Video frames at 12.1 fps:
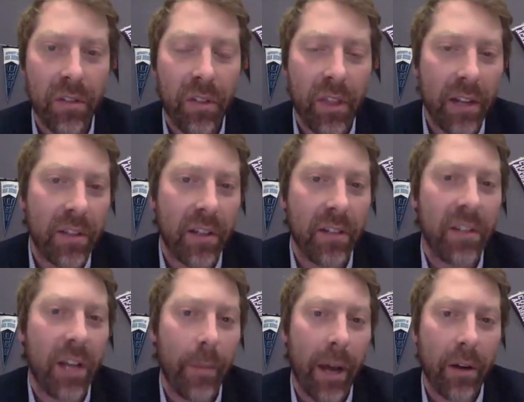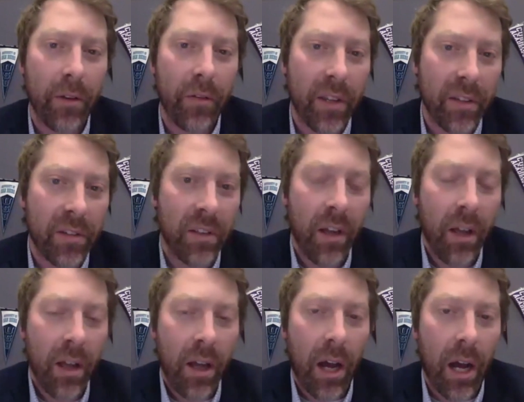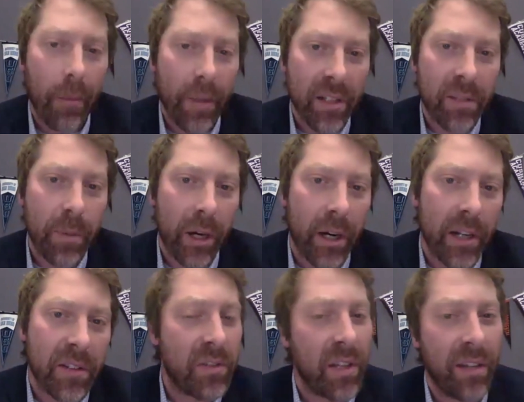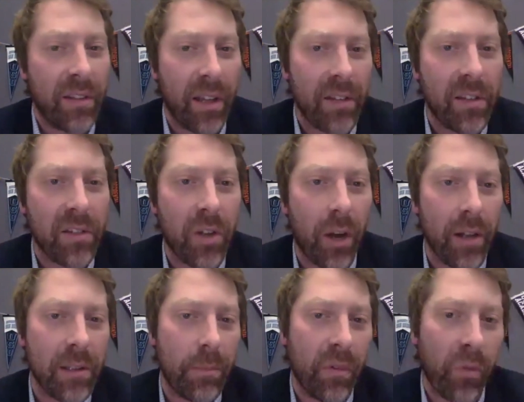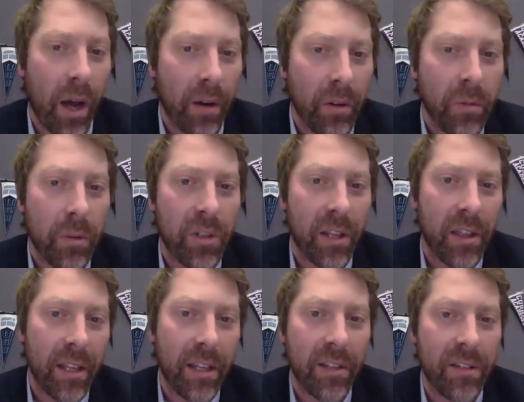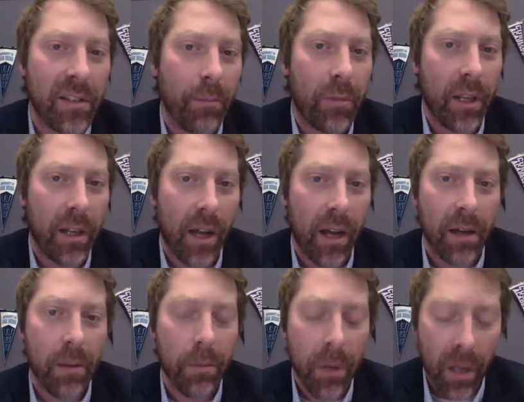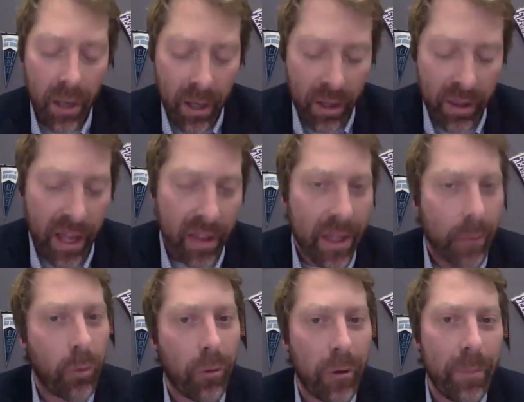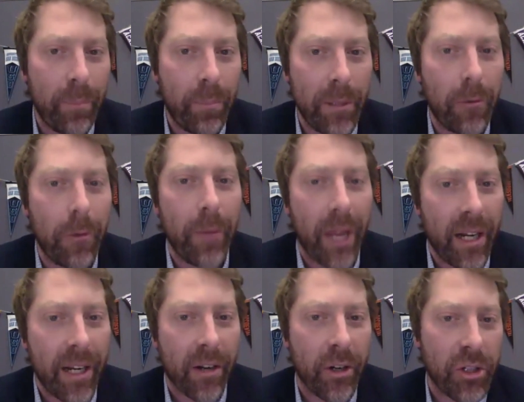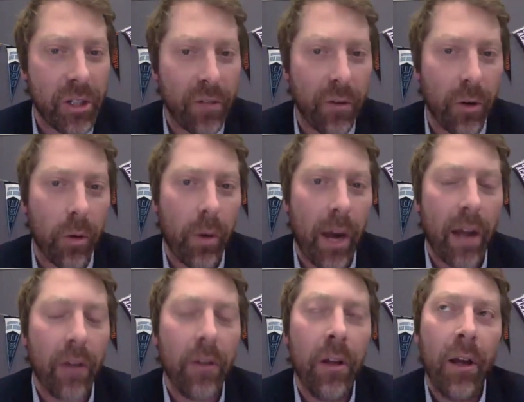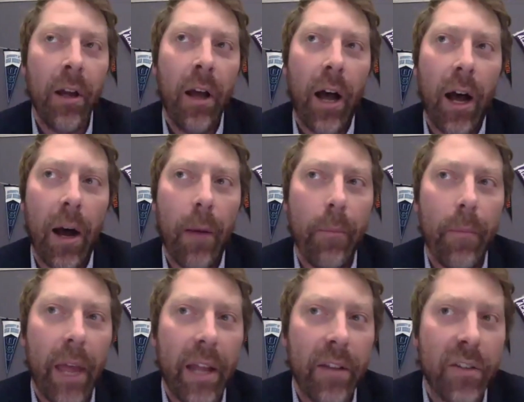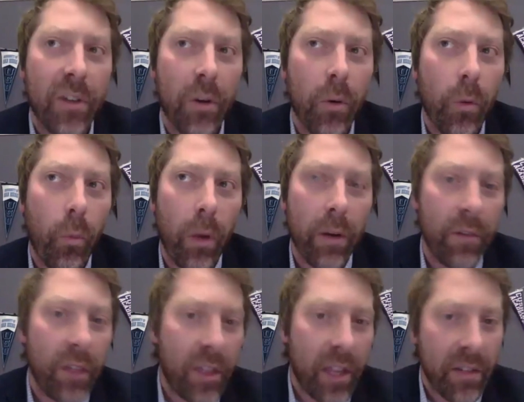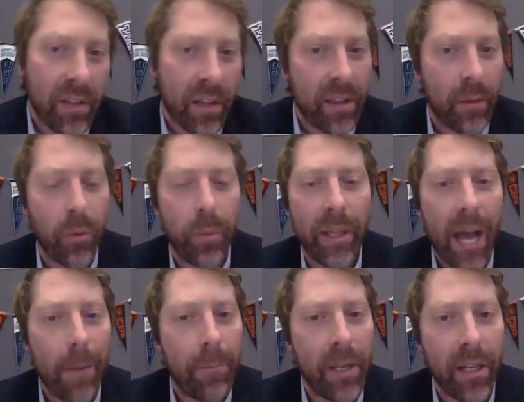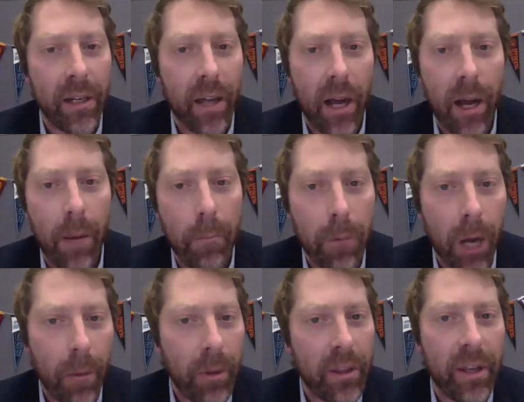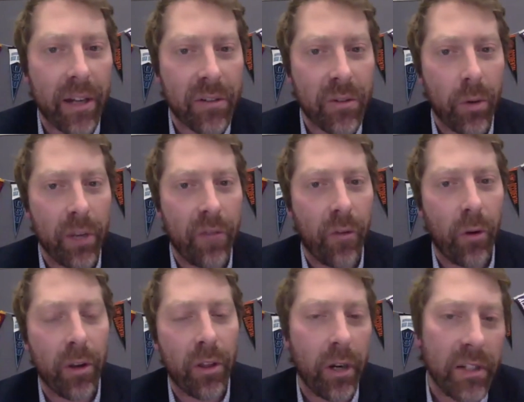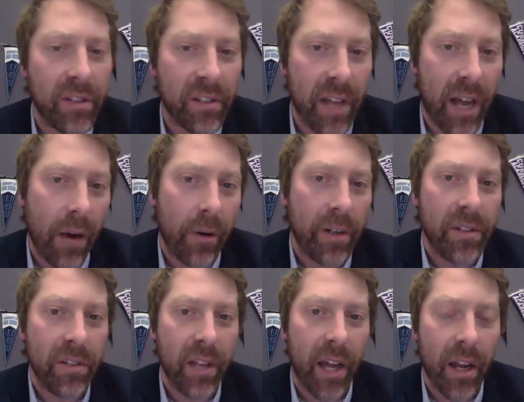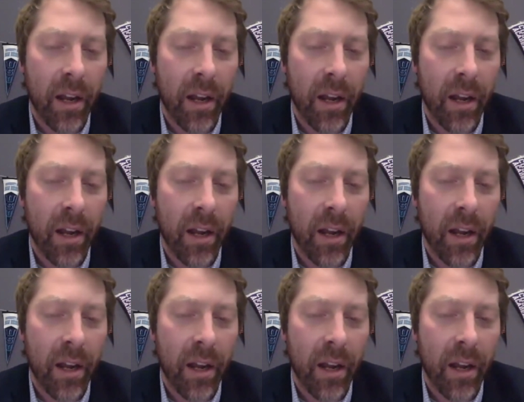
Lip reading: things that has come out of this experience is this concept of waddles, which I think is something that will be remaining at Cushing for a while. And so one of the things that will be happening probably in the next 24 to 36 hours is that